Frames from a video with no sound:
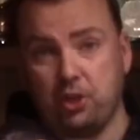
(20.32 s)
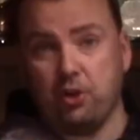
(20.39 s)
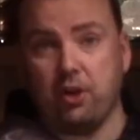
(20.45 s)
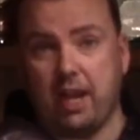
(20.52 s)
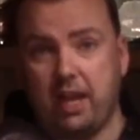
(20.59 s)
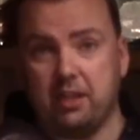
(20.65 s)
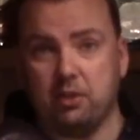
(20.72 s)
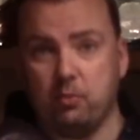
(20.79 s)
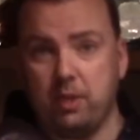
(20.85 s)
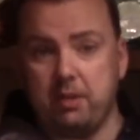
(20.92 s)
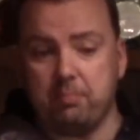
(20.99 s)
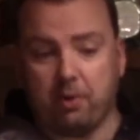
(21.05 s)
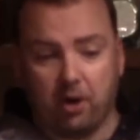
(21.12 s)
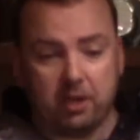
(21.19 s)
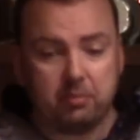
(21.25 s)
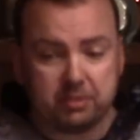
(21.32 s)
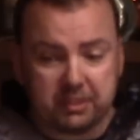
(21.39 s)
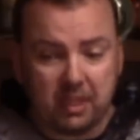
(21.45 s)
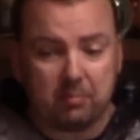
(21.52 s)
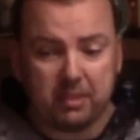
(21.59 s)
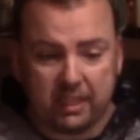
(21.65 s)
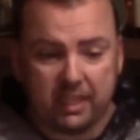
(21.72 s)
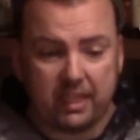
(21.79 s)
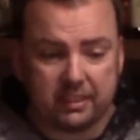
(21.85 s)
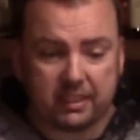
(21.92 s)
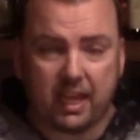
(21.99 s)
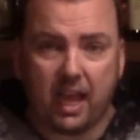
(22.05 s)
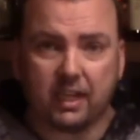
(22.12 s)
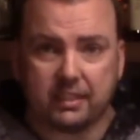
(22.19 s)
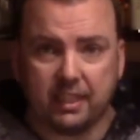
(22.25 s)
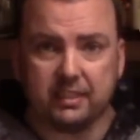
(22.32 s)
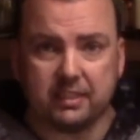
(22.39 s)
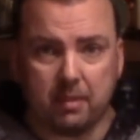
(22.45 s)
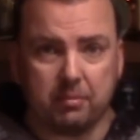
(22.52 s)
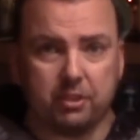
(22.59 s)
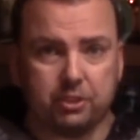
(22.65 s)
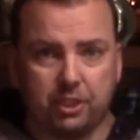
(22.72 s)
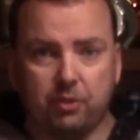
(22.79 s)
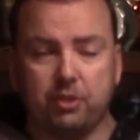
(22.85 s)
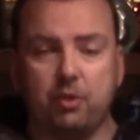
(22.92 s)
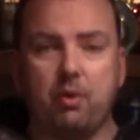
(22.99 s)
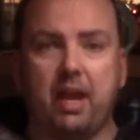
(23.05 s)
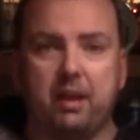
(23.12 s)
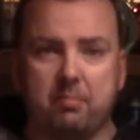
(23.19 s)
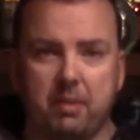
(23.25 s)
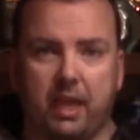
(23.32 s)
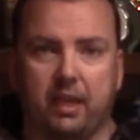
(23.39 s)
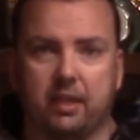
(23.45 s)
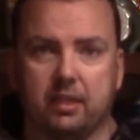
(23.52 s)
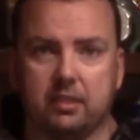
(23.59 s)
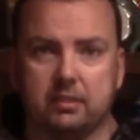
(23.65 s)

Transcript: to your Halloween party with some of these cocktails I'm going to show you how to make.